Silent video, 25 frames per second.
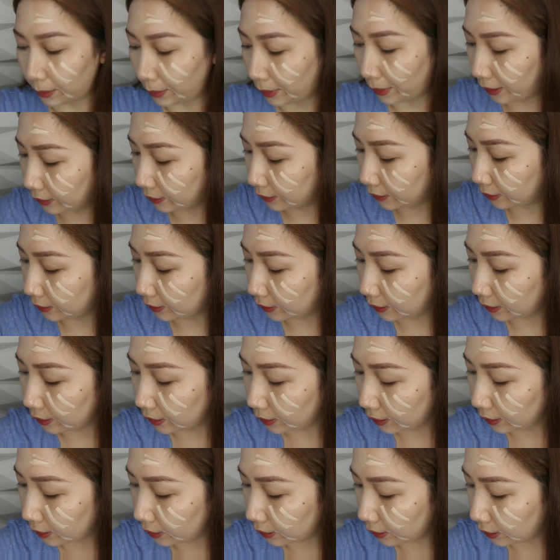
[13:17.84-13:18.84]
Diba?
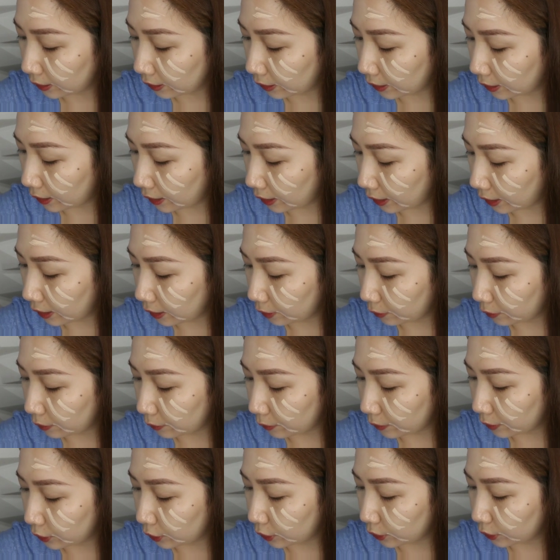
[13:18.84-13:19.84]
Then,
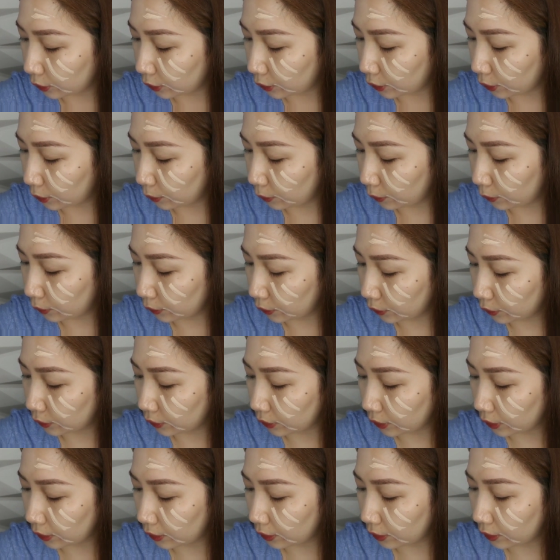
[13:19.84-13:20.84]
we will just
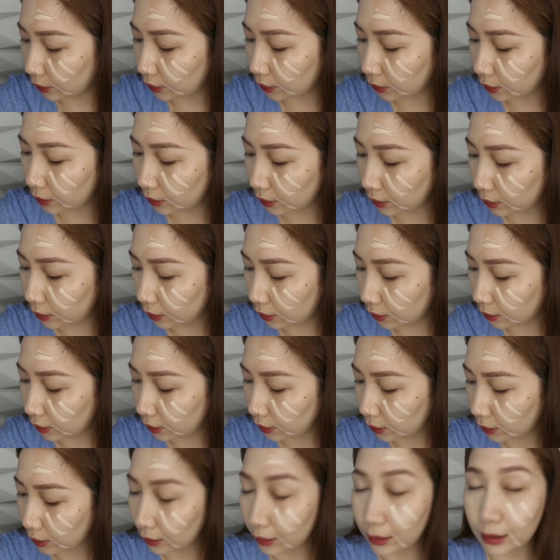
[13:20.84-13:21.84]
use
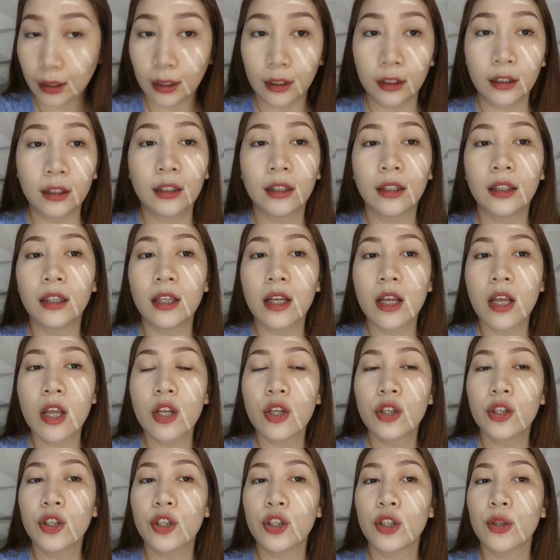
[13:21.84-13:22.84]
the
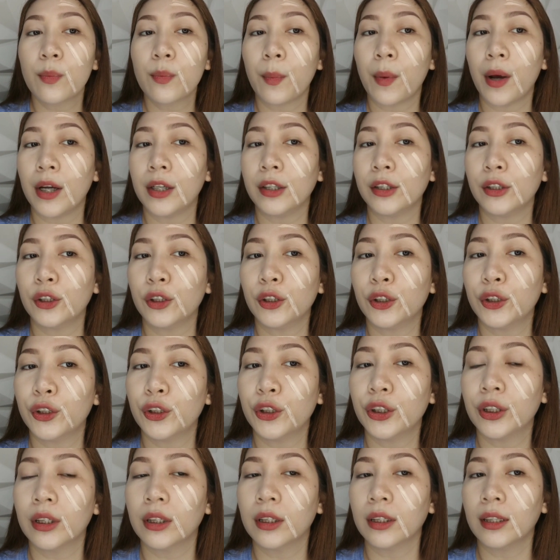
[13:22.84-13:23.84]

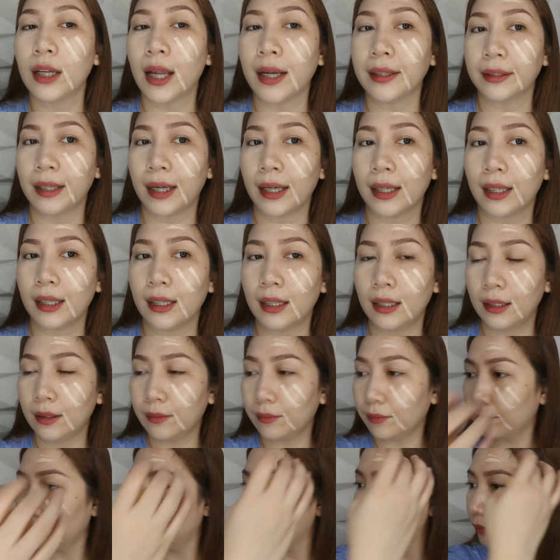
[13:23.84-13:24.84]
sponge
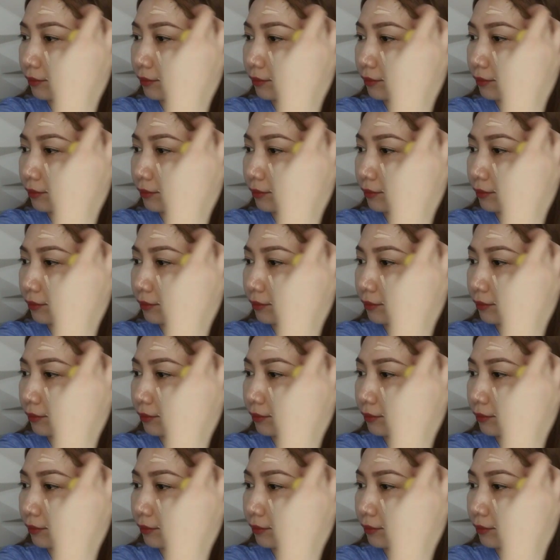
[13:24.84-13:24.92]
directly.